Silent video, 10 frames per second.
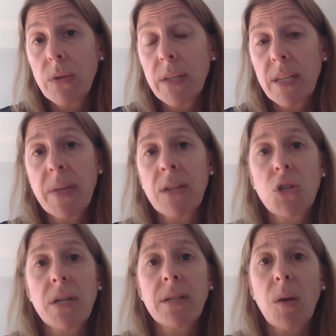as I
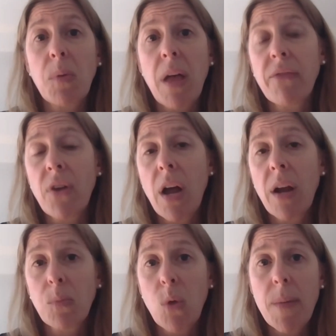mentioned, apply for
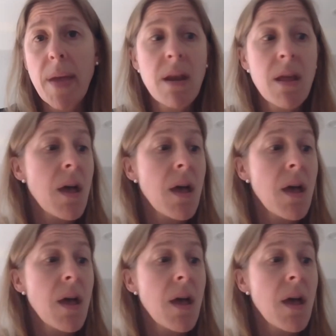unemployment